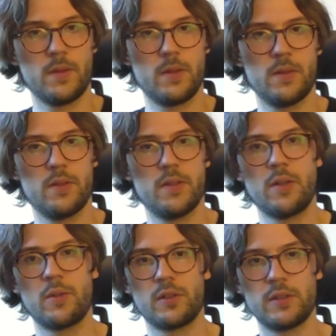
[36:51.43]
So now
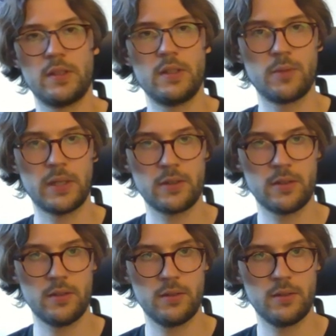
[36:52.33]
we're gonna see
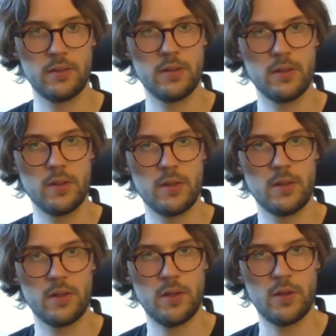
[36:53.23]
Wrecker
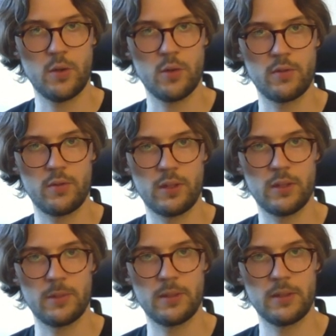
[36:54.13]

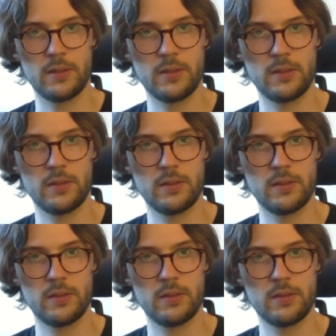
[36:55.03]
overwhelming
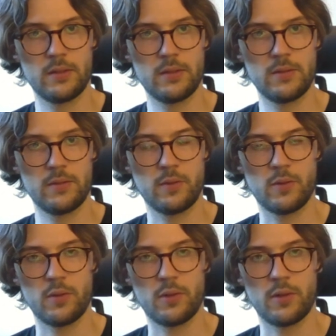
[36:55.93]

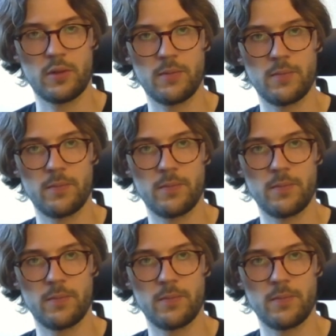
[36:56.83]
for